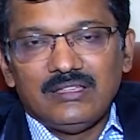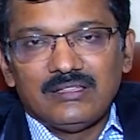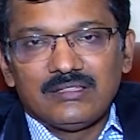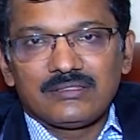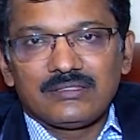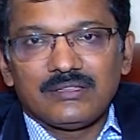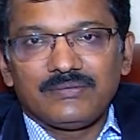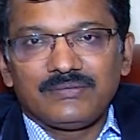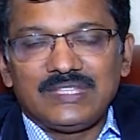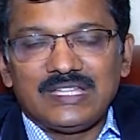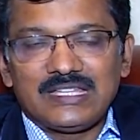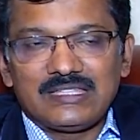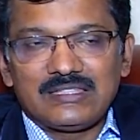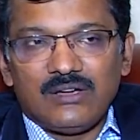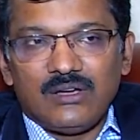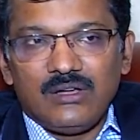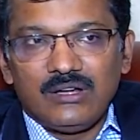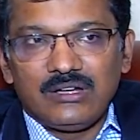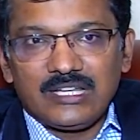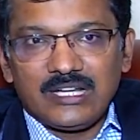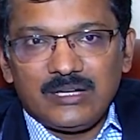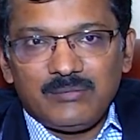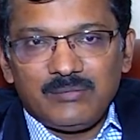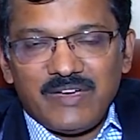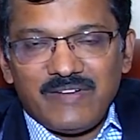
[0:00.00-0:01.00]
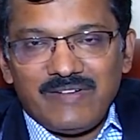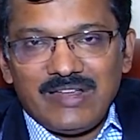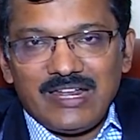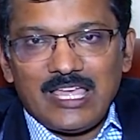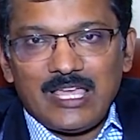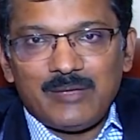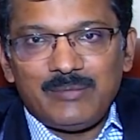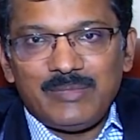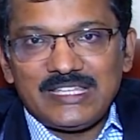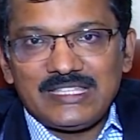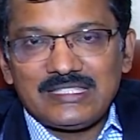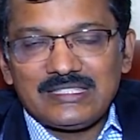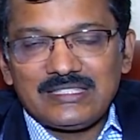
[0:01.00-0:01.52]
So if there is altered bowel
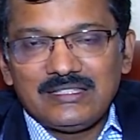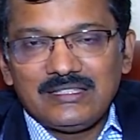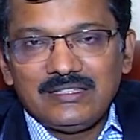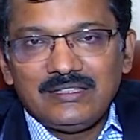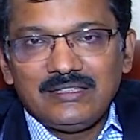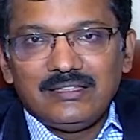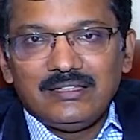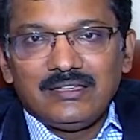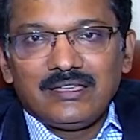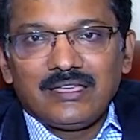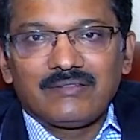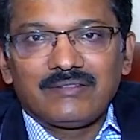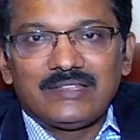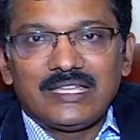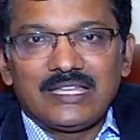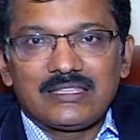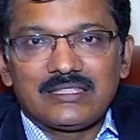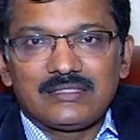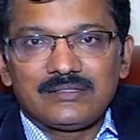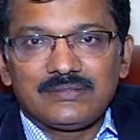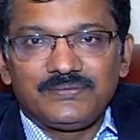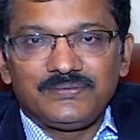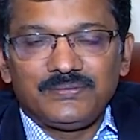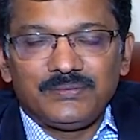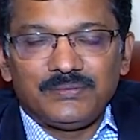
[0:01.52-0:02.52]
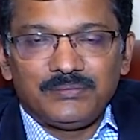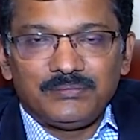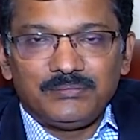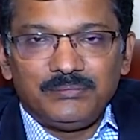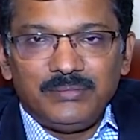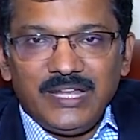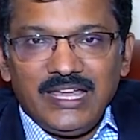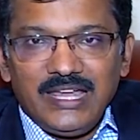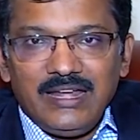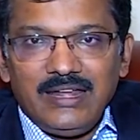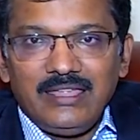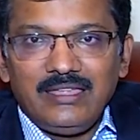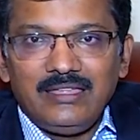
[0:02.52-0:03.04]
habits, if there is
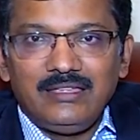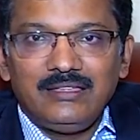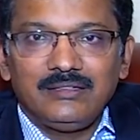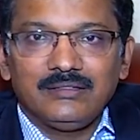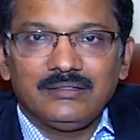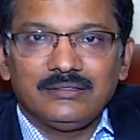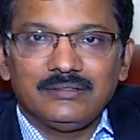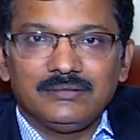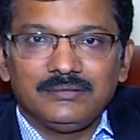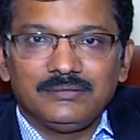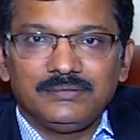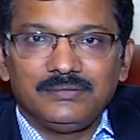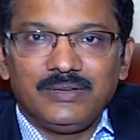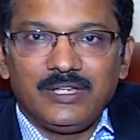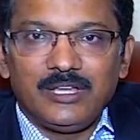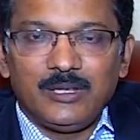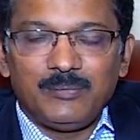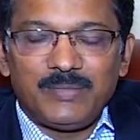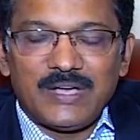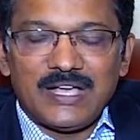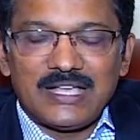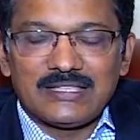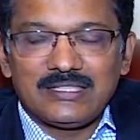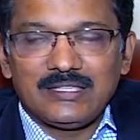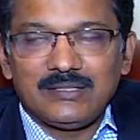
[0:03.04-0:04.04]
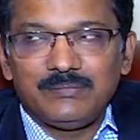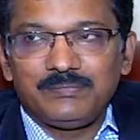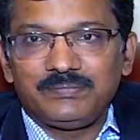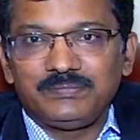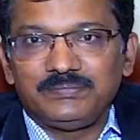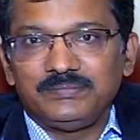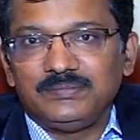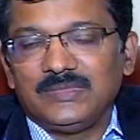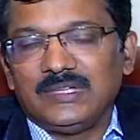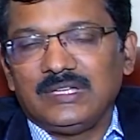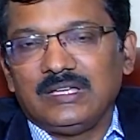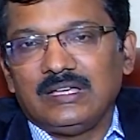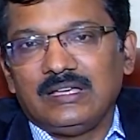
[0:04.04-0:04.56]
bleeding while passing
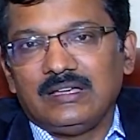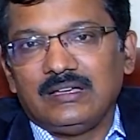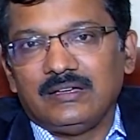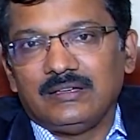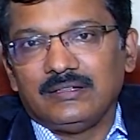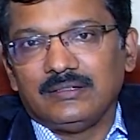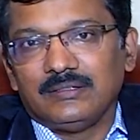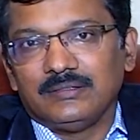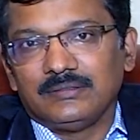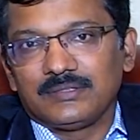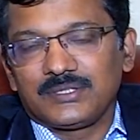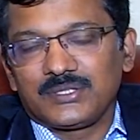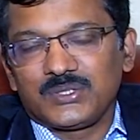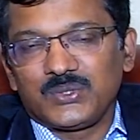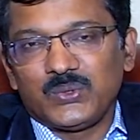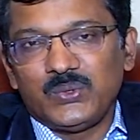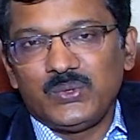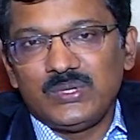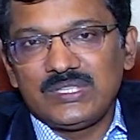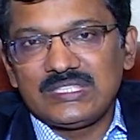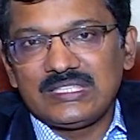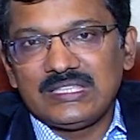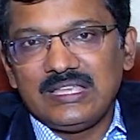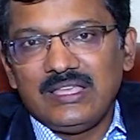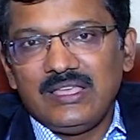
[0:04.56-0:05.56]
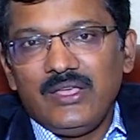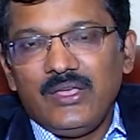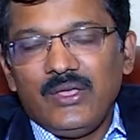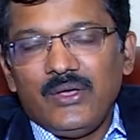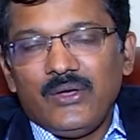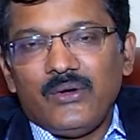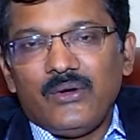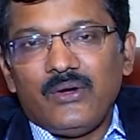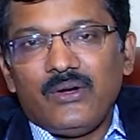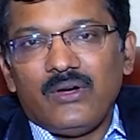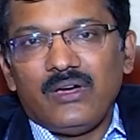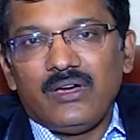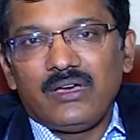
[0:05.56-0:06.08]
uh, stools,
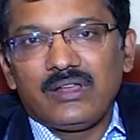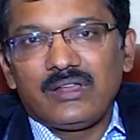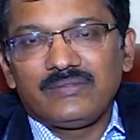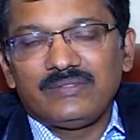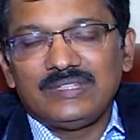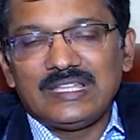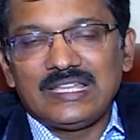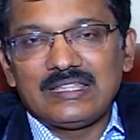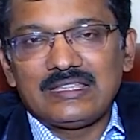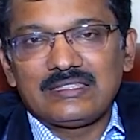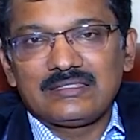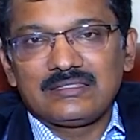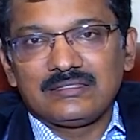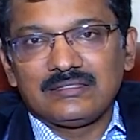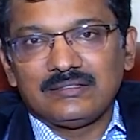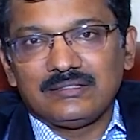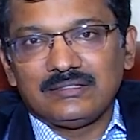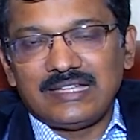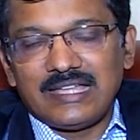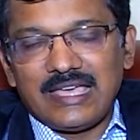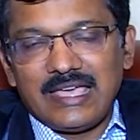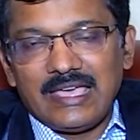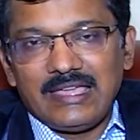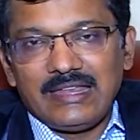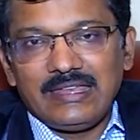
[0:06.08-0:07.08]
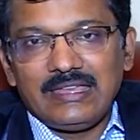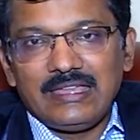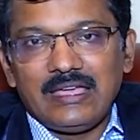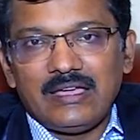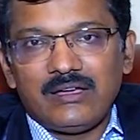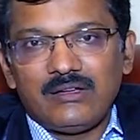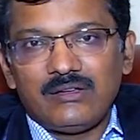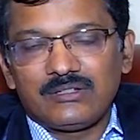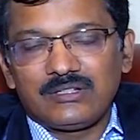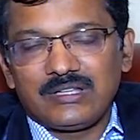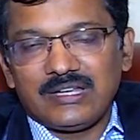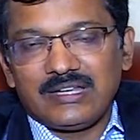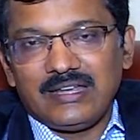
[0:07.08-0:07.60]
or if there is diarrhea,
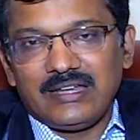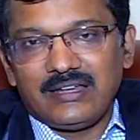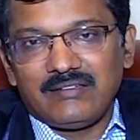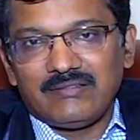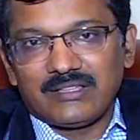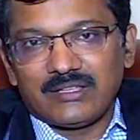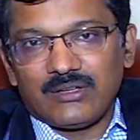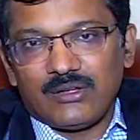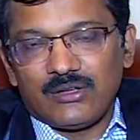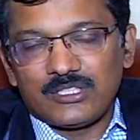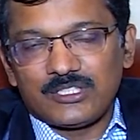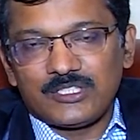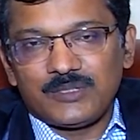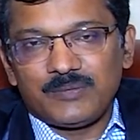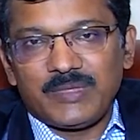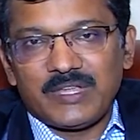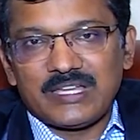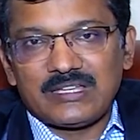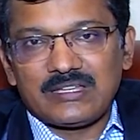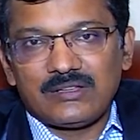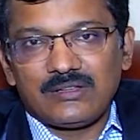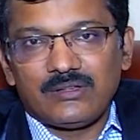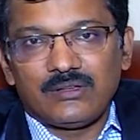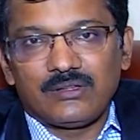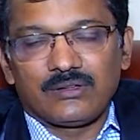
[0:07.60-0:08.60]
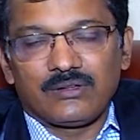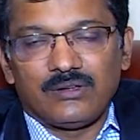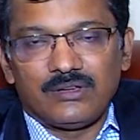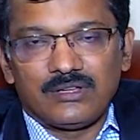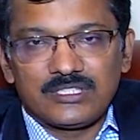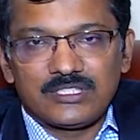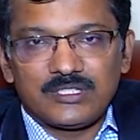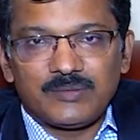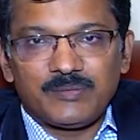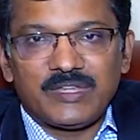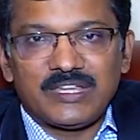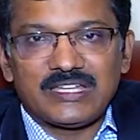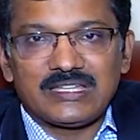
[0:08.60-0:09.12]
alternate with constipation or
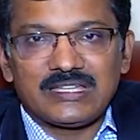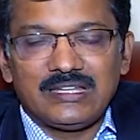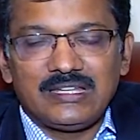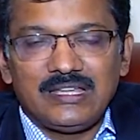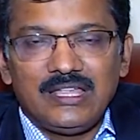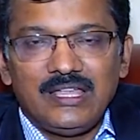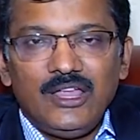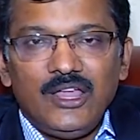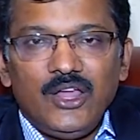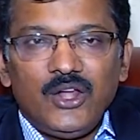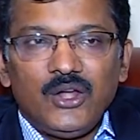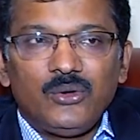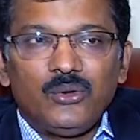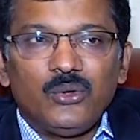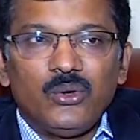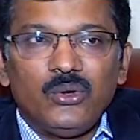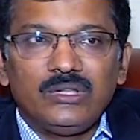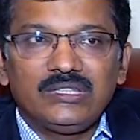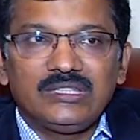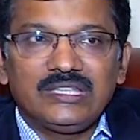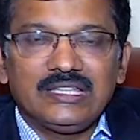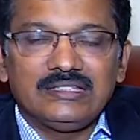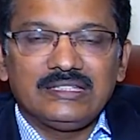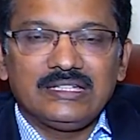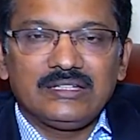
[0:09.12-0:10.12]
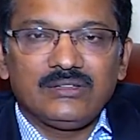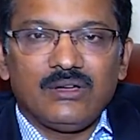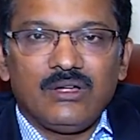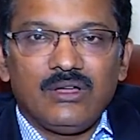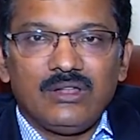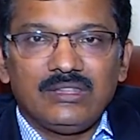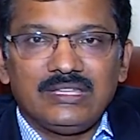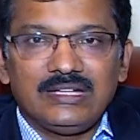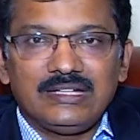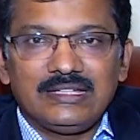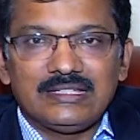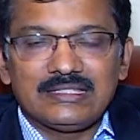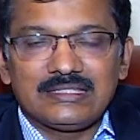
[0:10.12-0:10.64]
constipation, do not think that
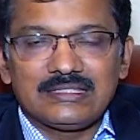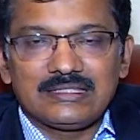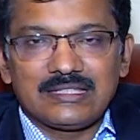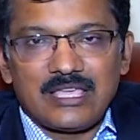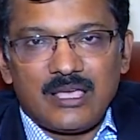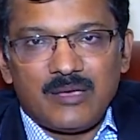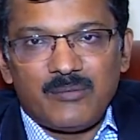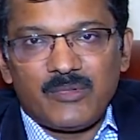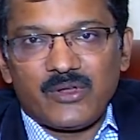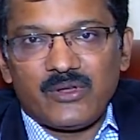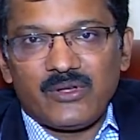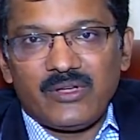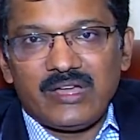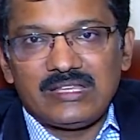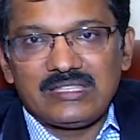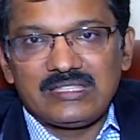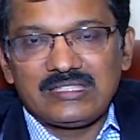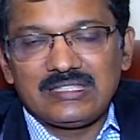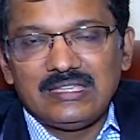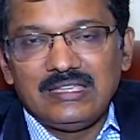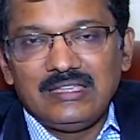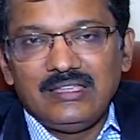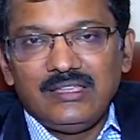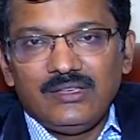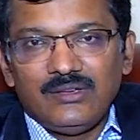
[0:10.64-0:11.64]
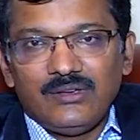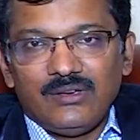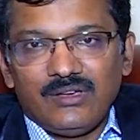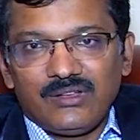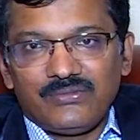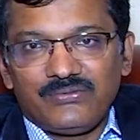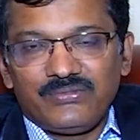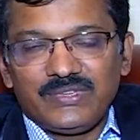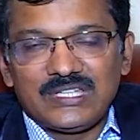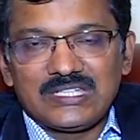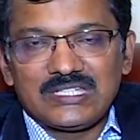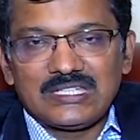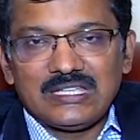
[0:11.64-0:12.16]
all that is hemorrhoids or
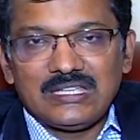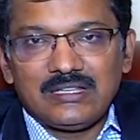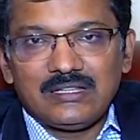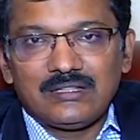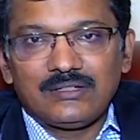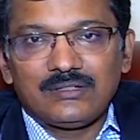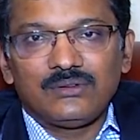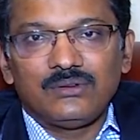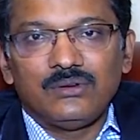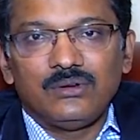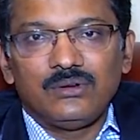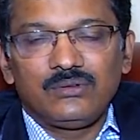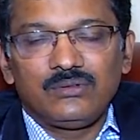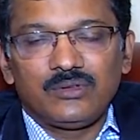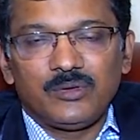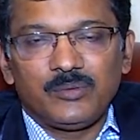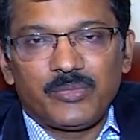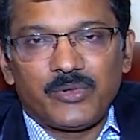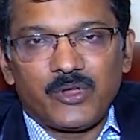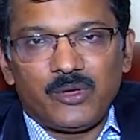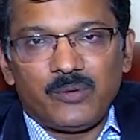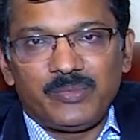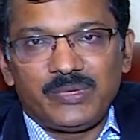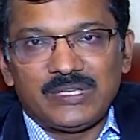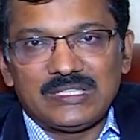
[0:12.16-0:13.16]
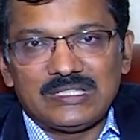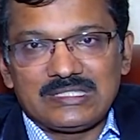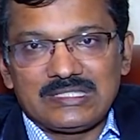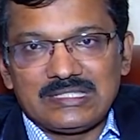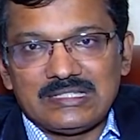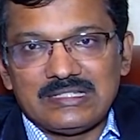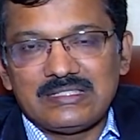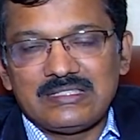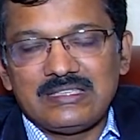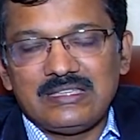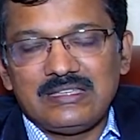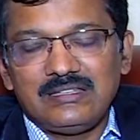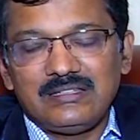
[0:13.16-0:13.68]
fissure. Go to a proper
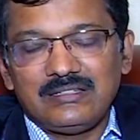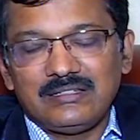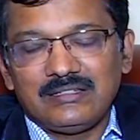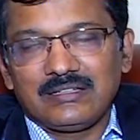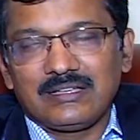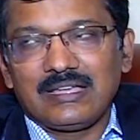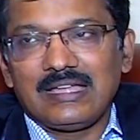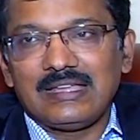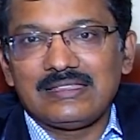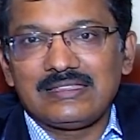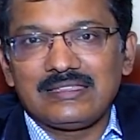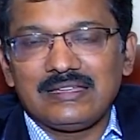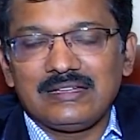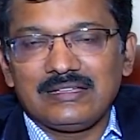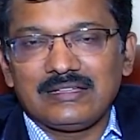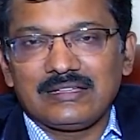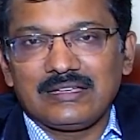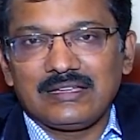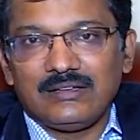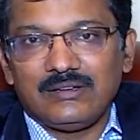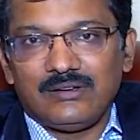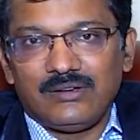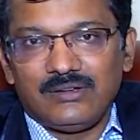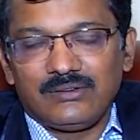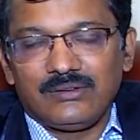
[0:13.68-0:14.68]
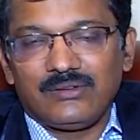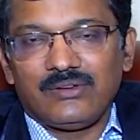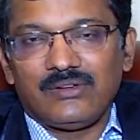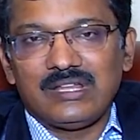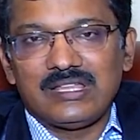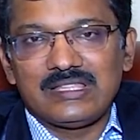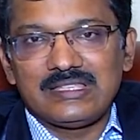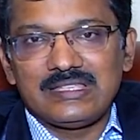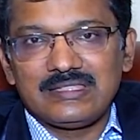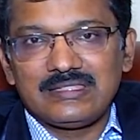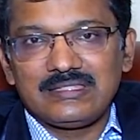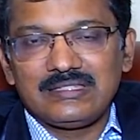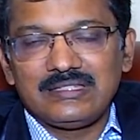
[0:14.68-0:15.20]
surgeon, consult an
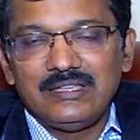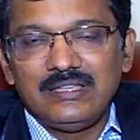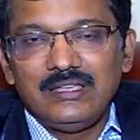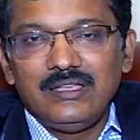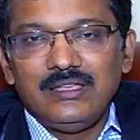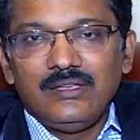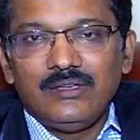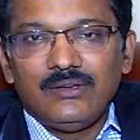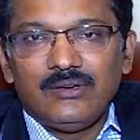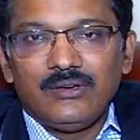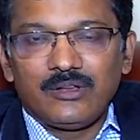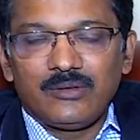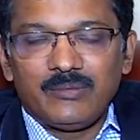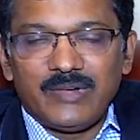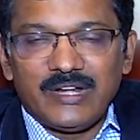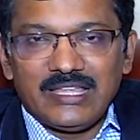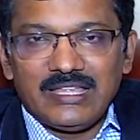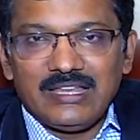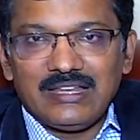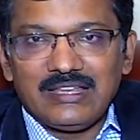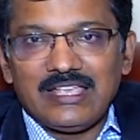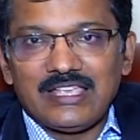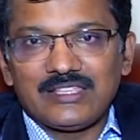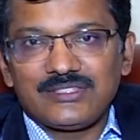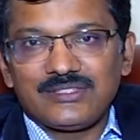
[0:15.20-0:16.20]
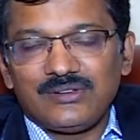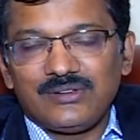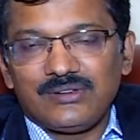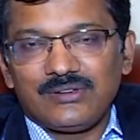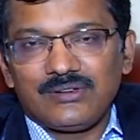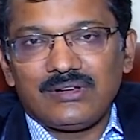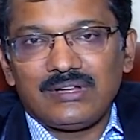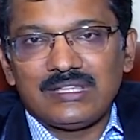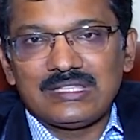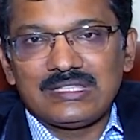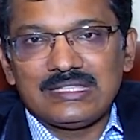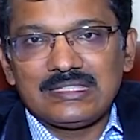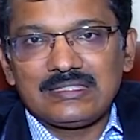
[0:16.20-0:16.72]
oncologist or medical
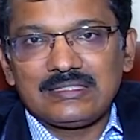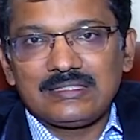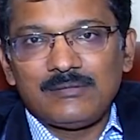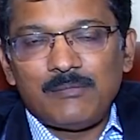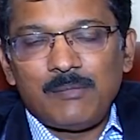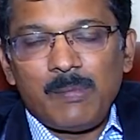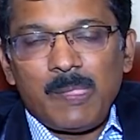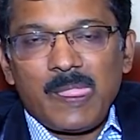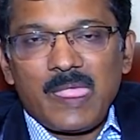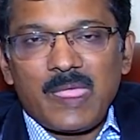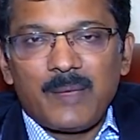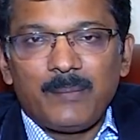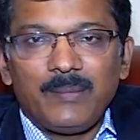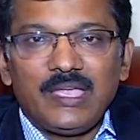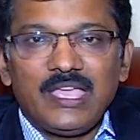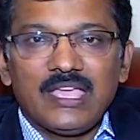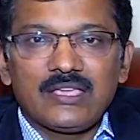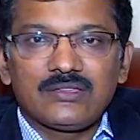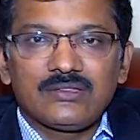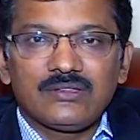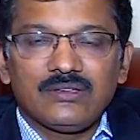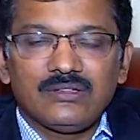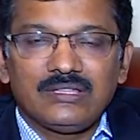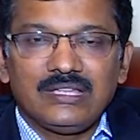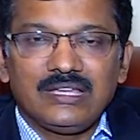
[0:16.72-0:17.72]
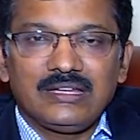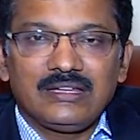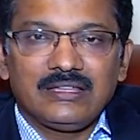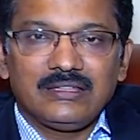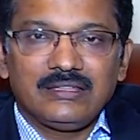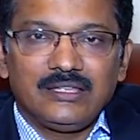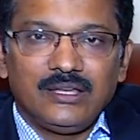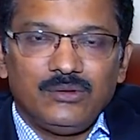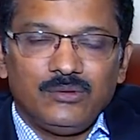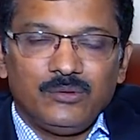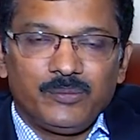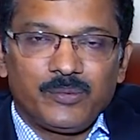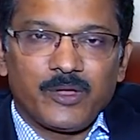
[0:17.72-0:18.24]
gastroenterologist, make sure that
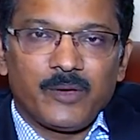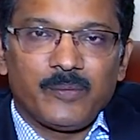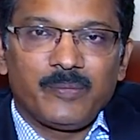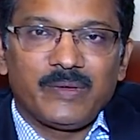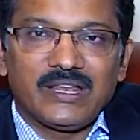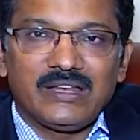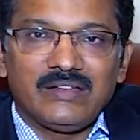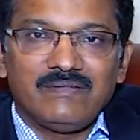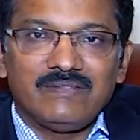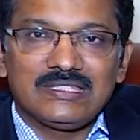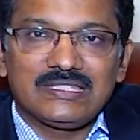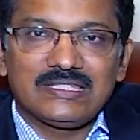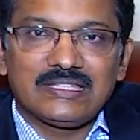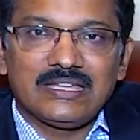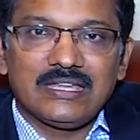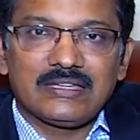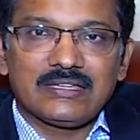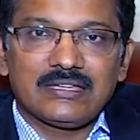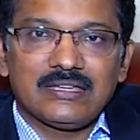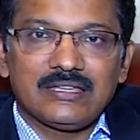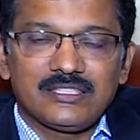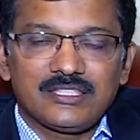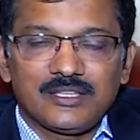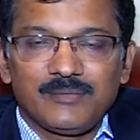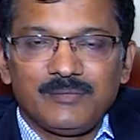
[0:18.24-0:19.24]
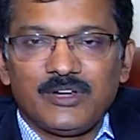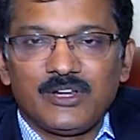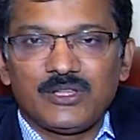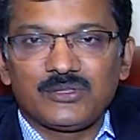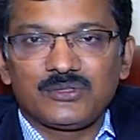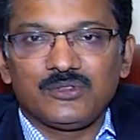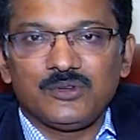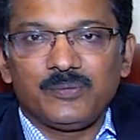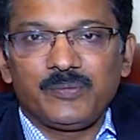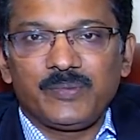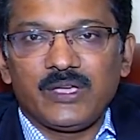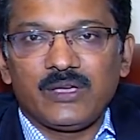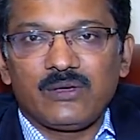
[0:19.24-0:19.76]
they do proper investigation,
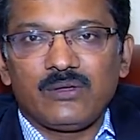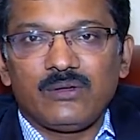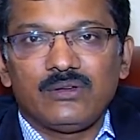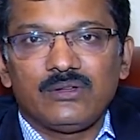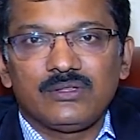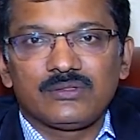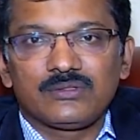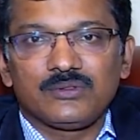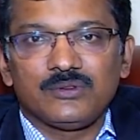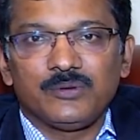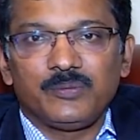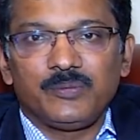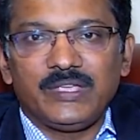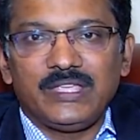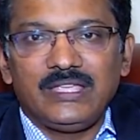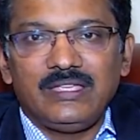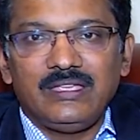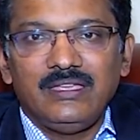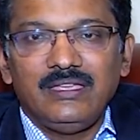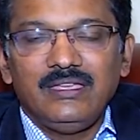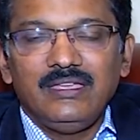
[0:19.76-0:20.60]
sigmoidoscopy, colonoscopy,